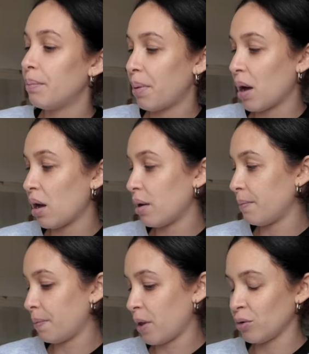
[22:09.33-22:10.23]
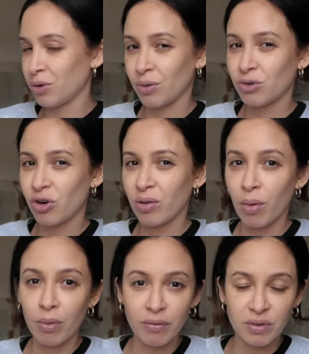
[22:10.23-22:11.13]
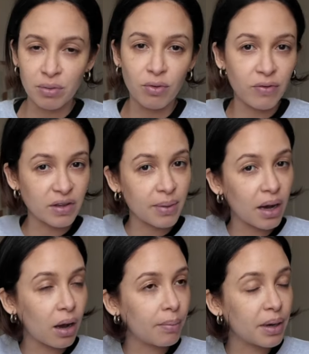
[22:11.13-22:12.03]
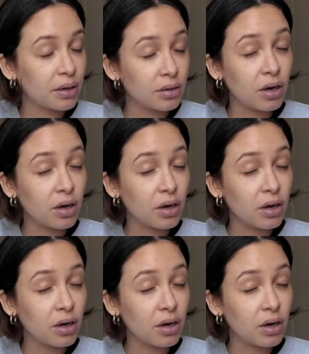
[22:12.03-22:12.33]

But I also don't want to try them on, obviously, with the full face makeup because,